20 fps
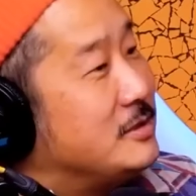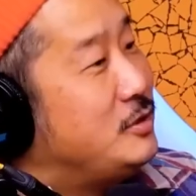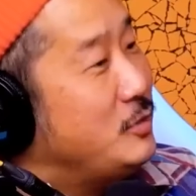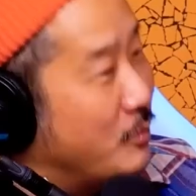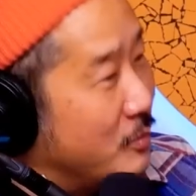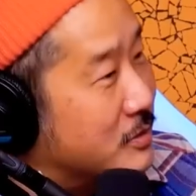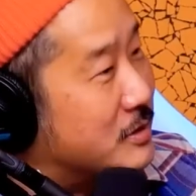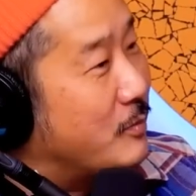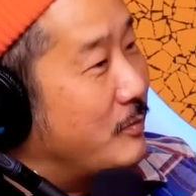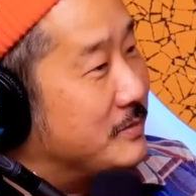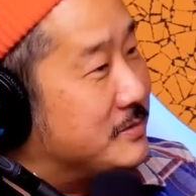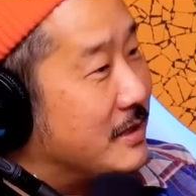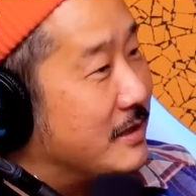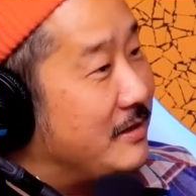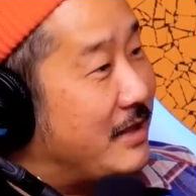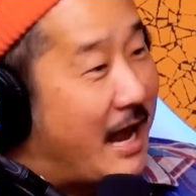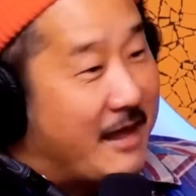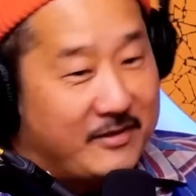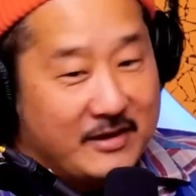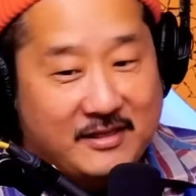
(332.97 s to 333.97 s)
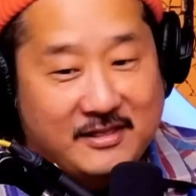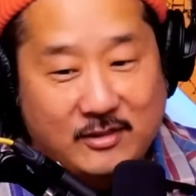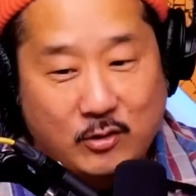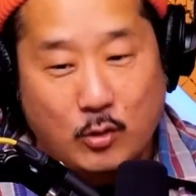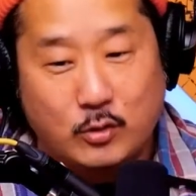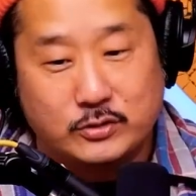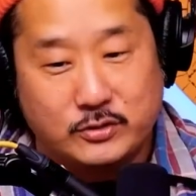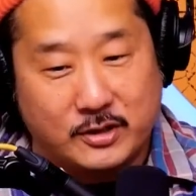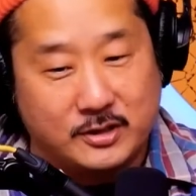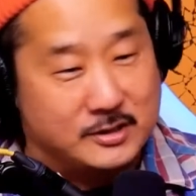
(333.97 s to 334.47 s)
do you understand what I'm saying? I think
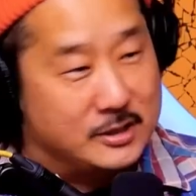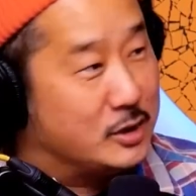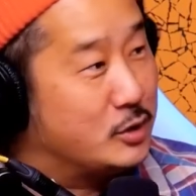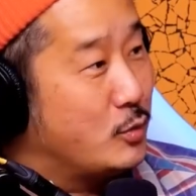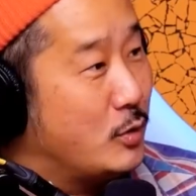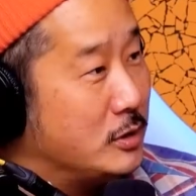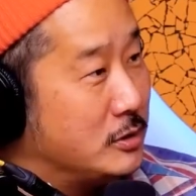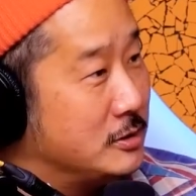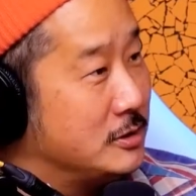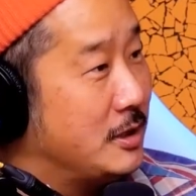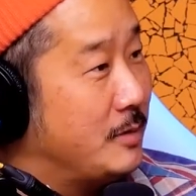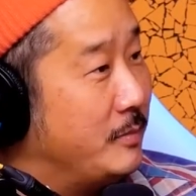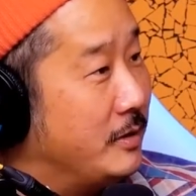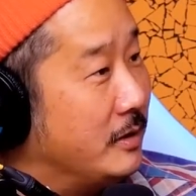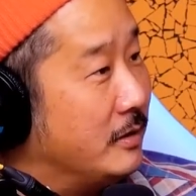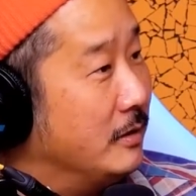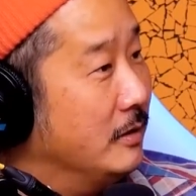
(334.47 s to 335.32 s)
those are the situations I'm in.